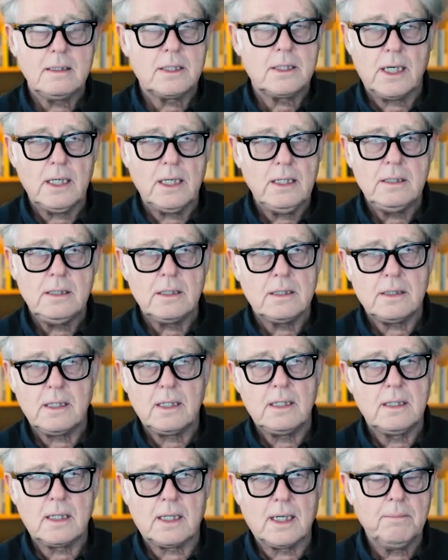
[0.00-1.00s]
changes
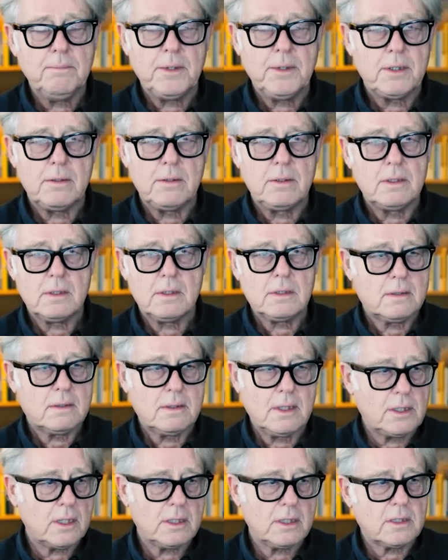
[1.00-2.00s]
in the company. You just
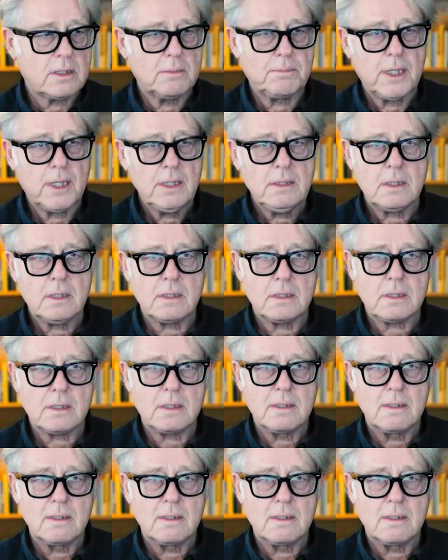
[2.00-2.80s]
adjust the prices,